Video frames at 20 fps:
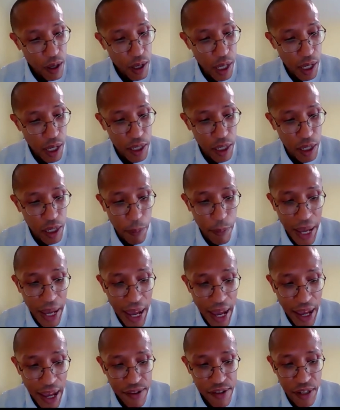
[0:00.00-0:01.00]
And the
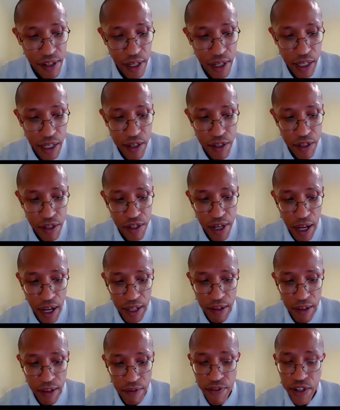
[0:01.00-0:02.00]
capacity to
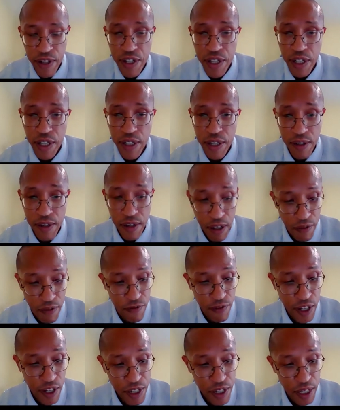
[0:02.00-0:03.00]
stock
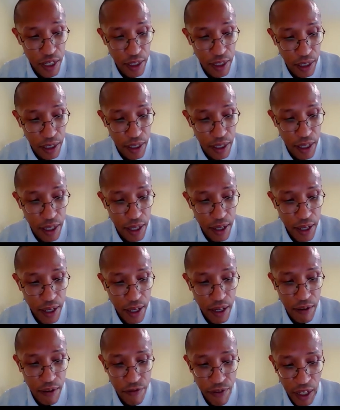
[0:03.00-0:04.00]
efficiently
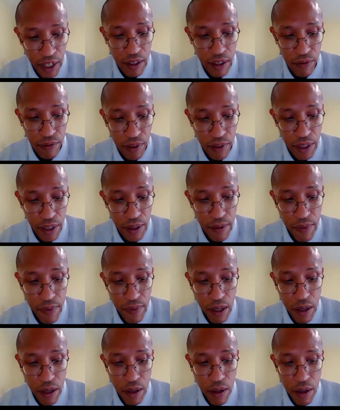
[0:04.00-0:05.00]
and effectively.
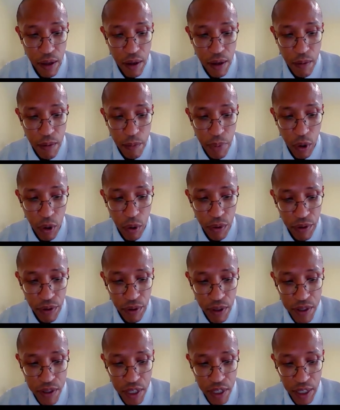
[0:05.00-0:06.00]

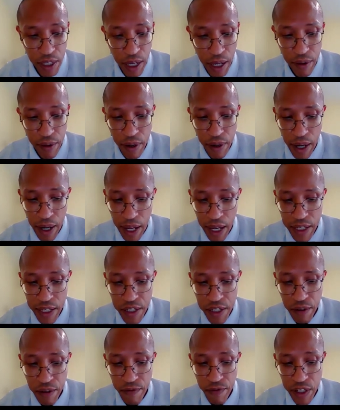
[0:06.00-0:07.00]
Both together add
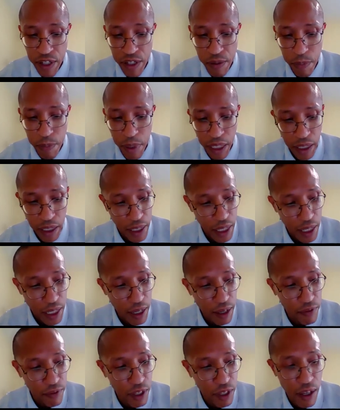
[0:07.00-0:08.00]
to the visibility
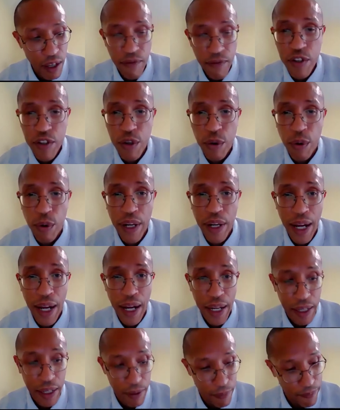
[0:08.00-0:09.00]
of the inventory
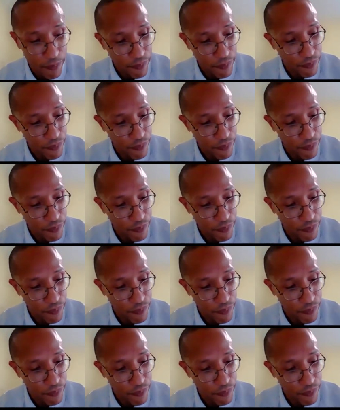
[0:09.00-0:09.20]
item,